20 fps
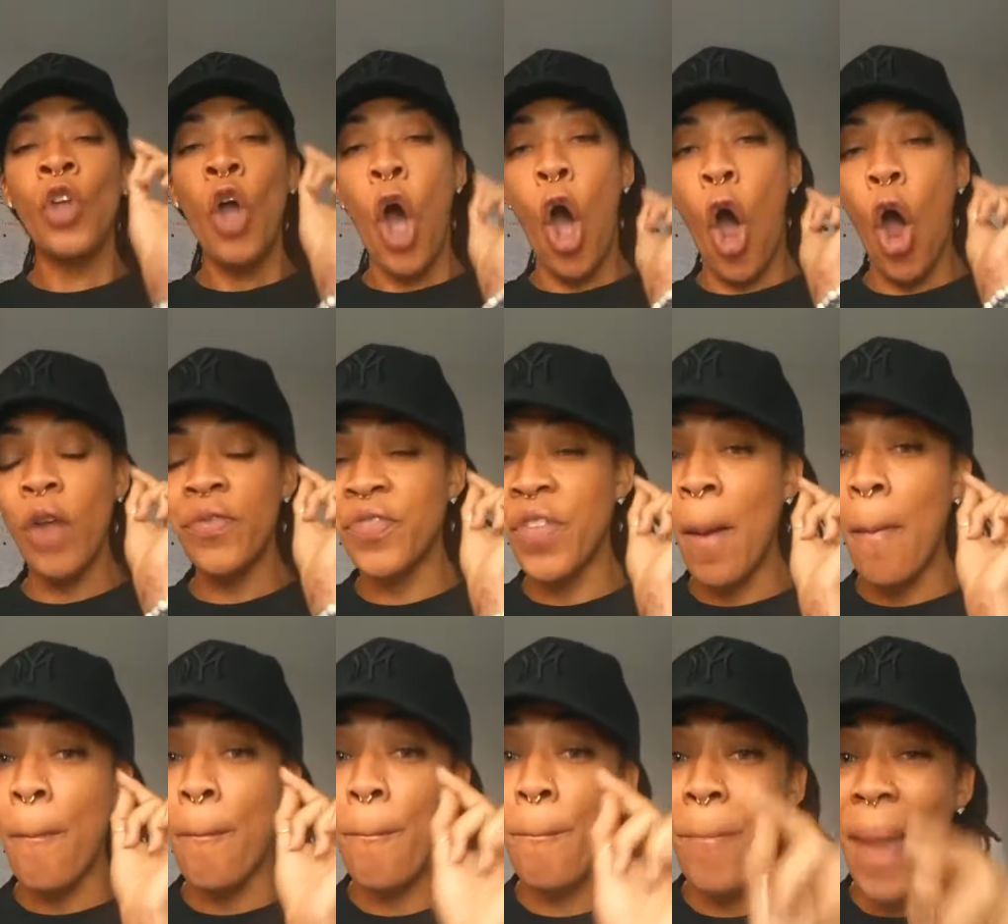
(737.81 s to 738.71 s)
on
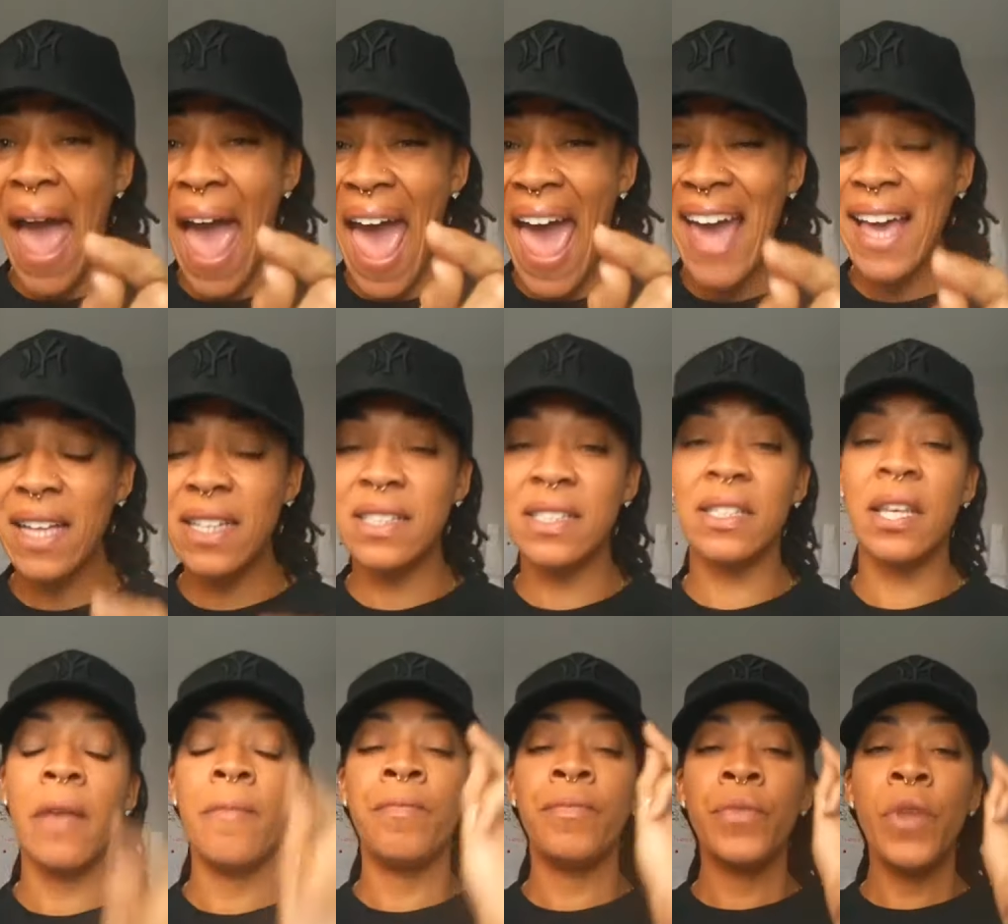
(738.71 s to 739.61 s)
the
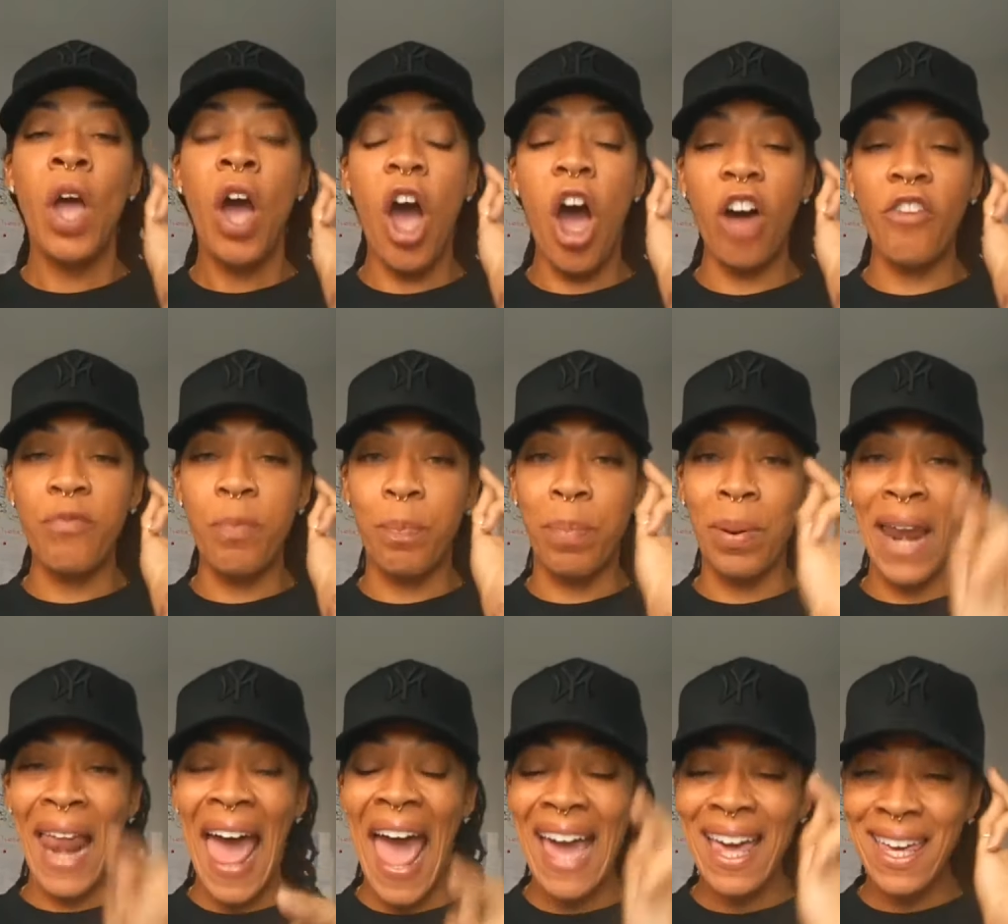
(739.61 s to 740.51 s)
backs of
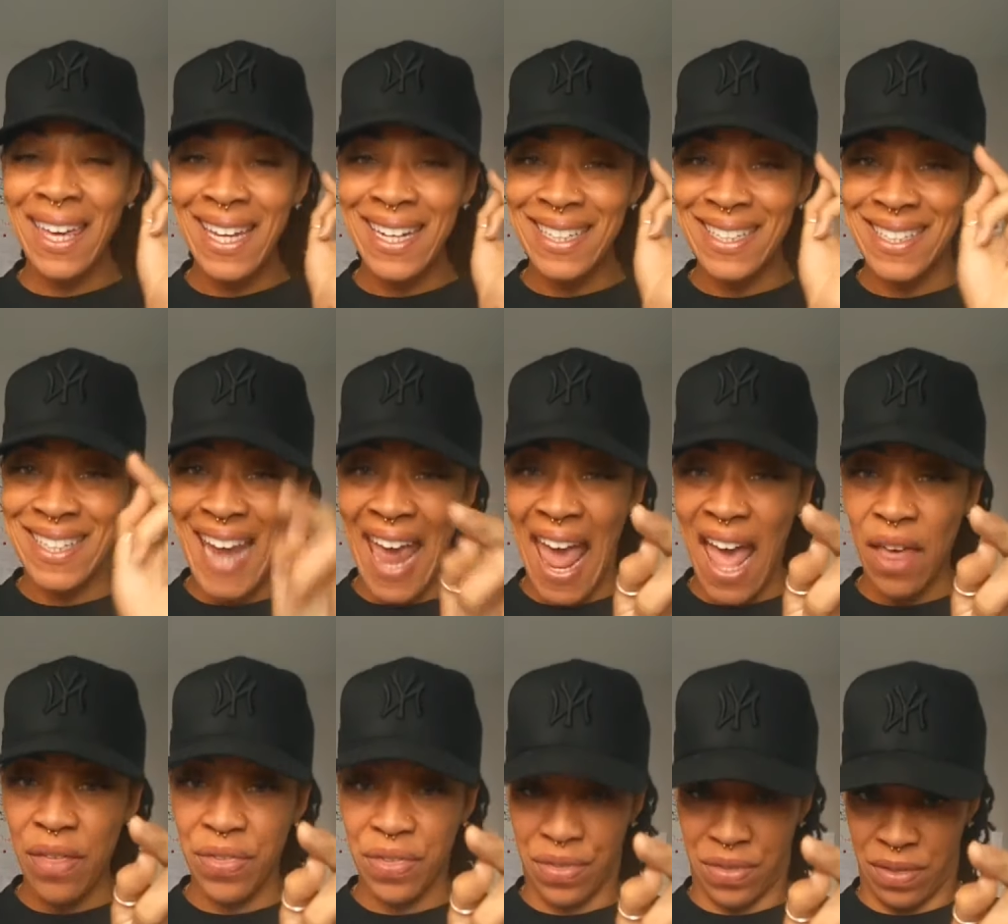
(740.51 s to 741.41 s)
Black
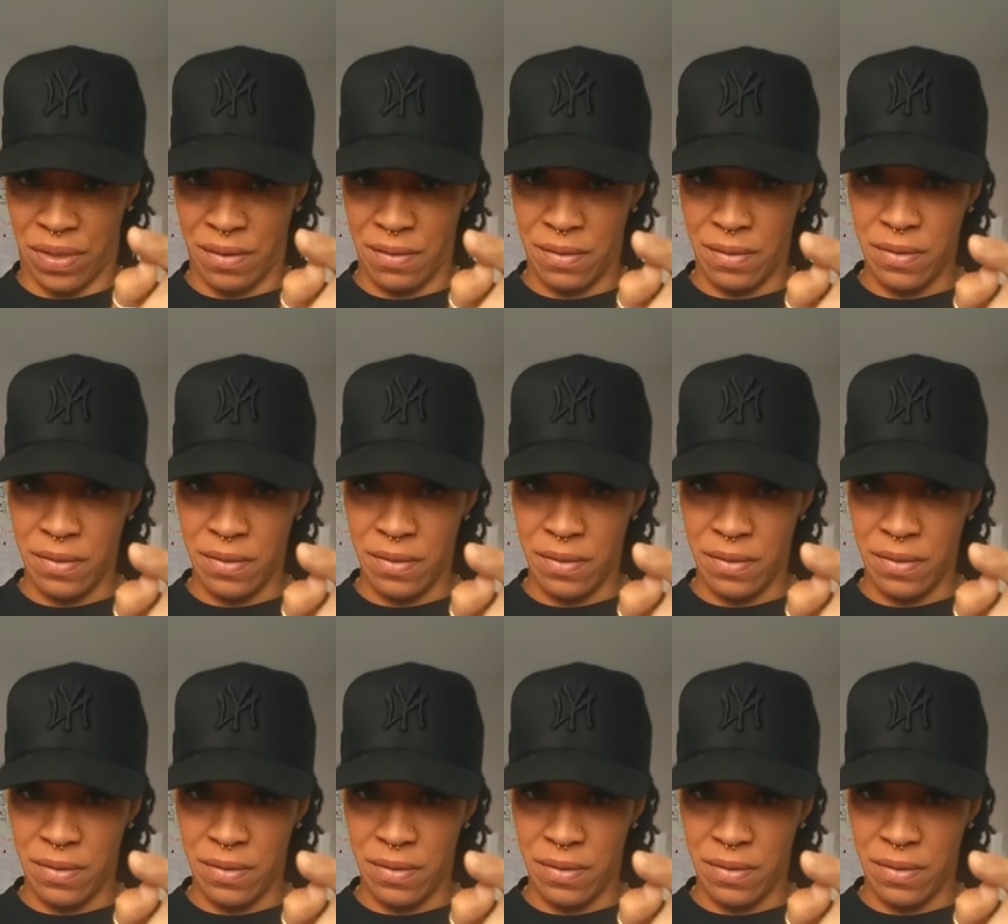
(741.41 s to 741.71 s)
death,